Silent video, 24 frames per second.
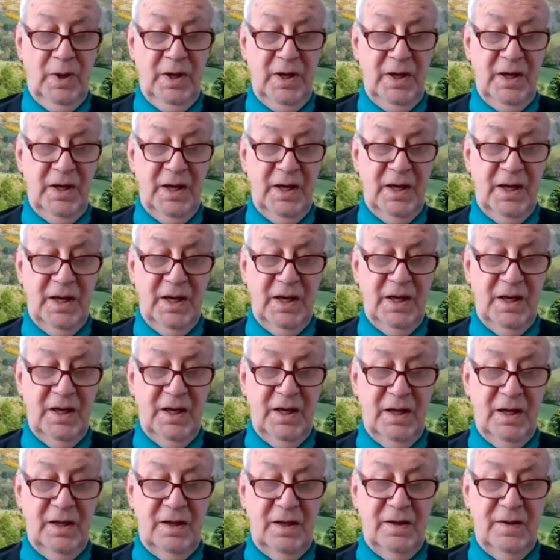Where
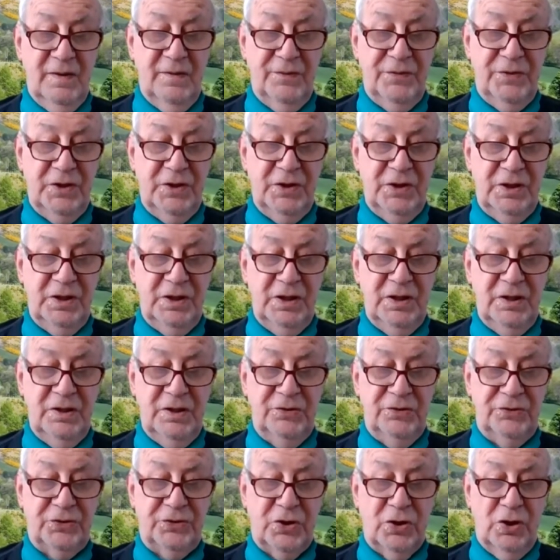have the
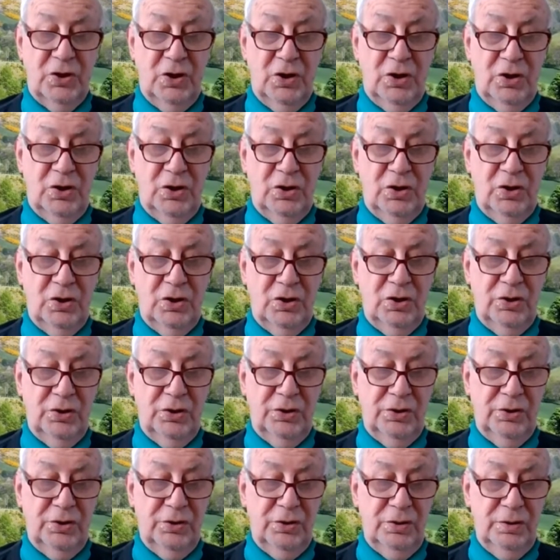years
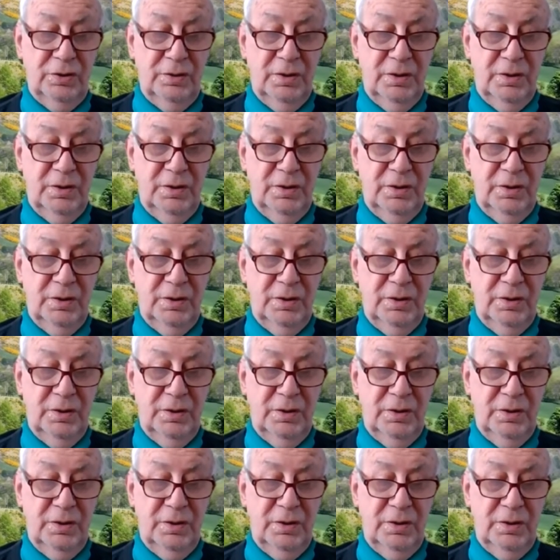gone?